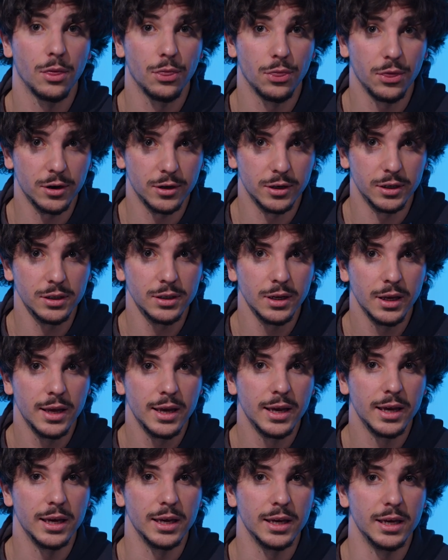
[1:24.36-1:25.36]
Third,
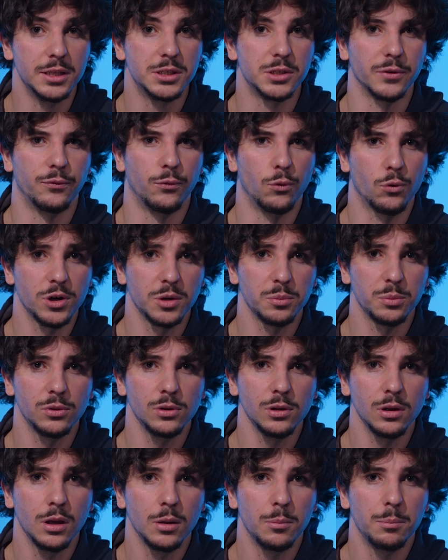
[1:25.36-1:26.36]
it's
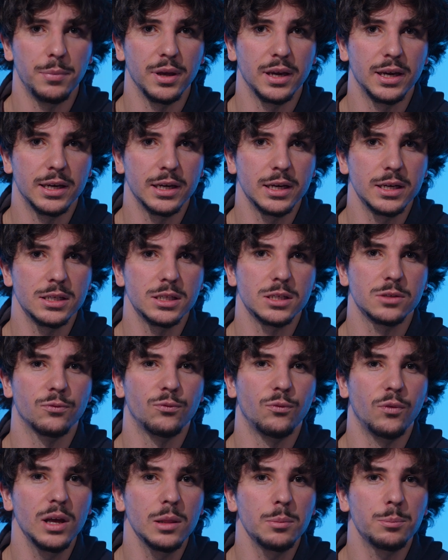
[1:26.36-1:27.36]
affordable because
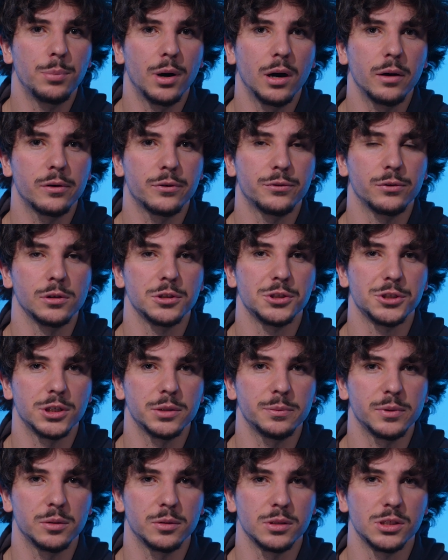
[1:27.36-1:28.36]
one powerful
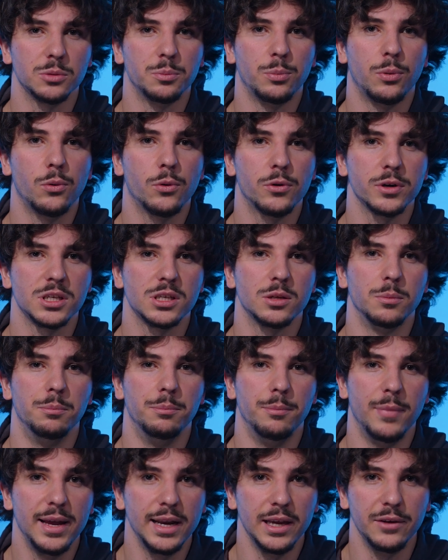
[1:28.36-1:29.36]
server supports
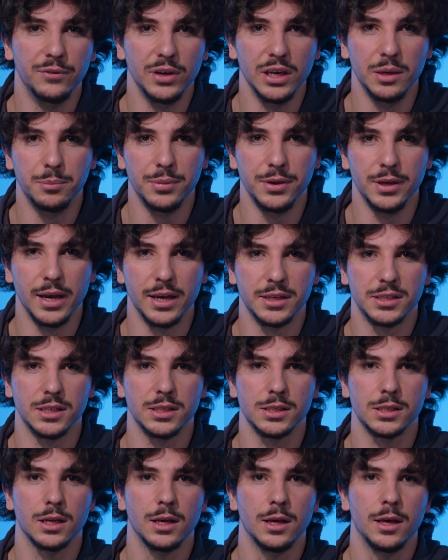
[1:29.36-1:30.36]
many
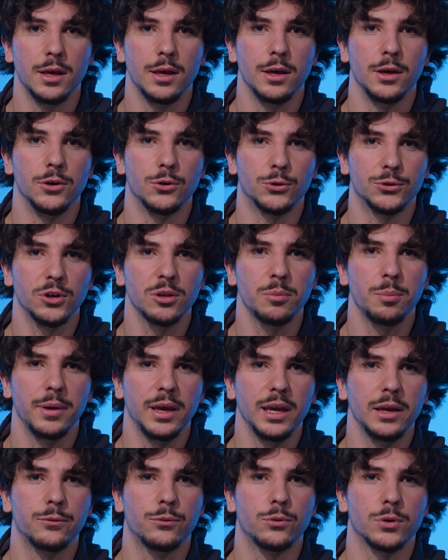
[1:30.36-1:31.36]
VPSs. You're not
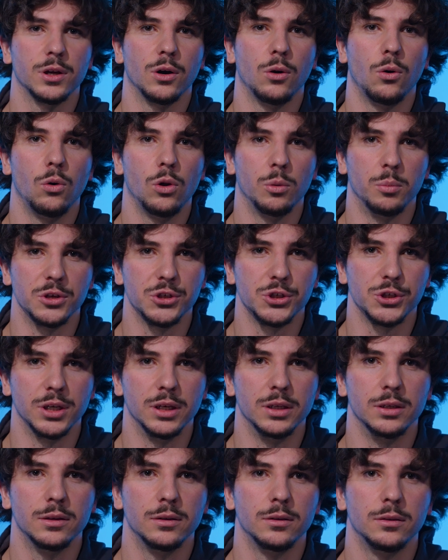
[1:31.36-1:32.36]
paying for the whole
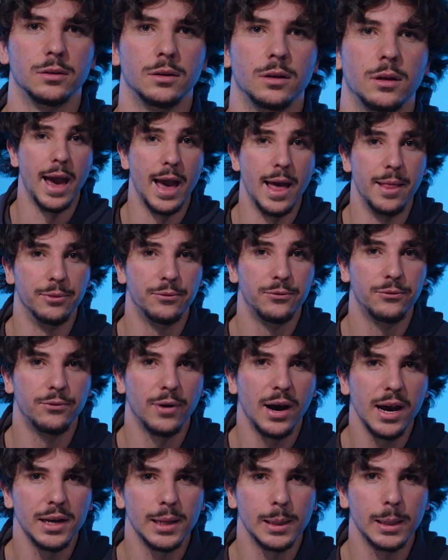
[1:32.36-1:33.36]
machine. And
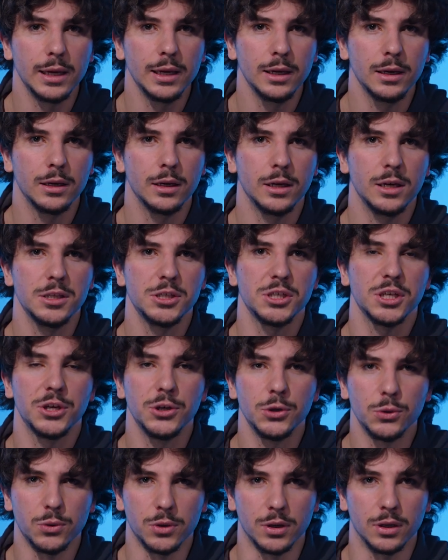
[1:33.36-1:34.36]
finally, it's
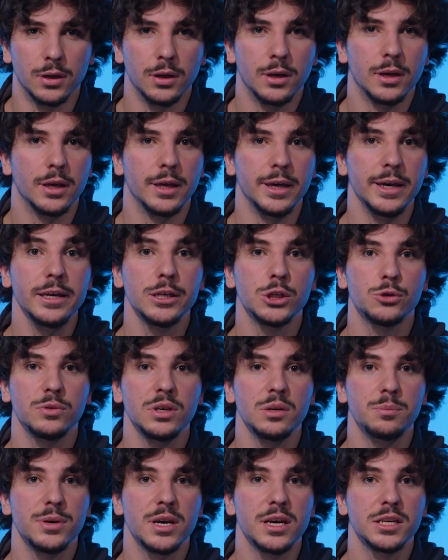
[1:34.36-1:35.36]
secure. Each
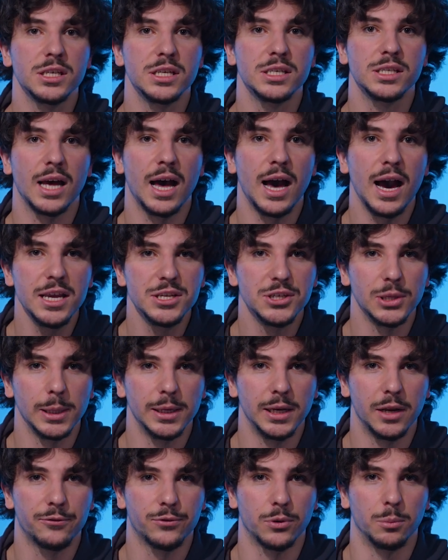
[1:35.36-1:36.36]
VPS is
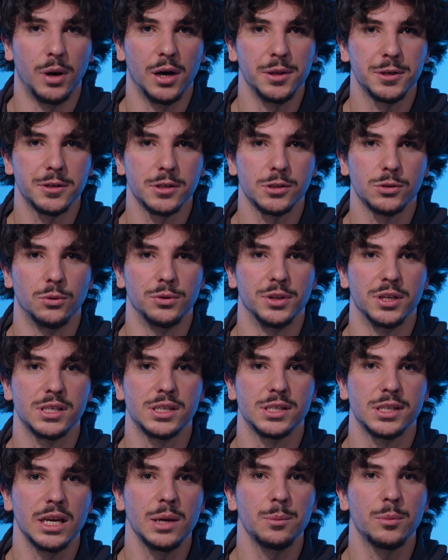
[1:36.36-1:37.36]
isolated from others on the
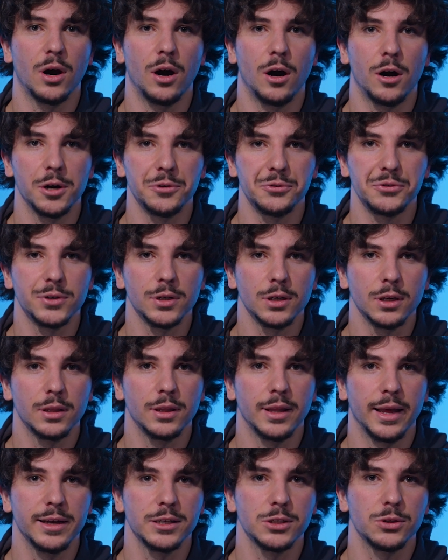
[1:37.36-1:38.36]
same hardware
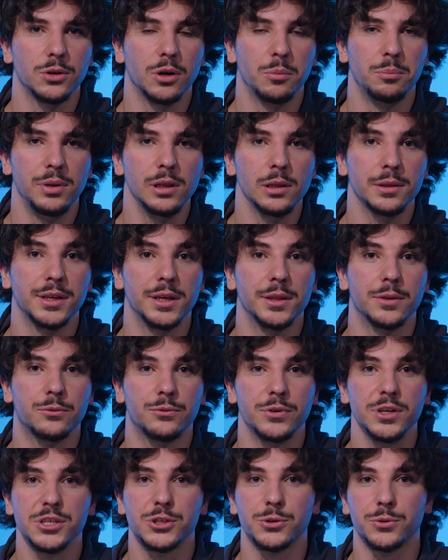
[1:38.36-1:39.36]
thanks to the
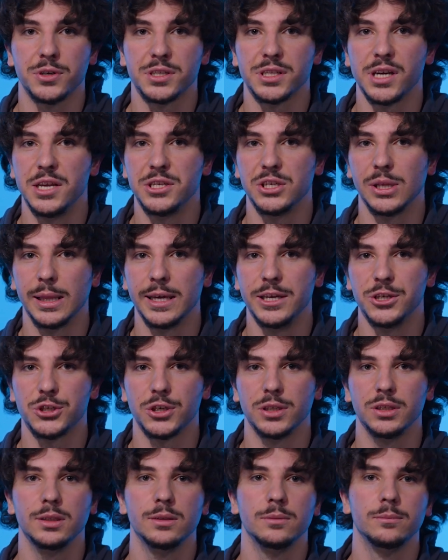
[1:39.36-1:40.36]
built-in resource isolation.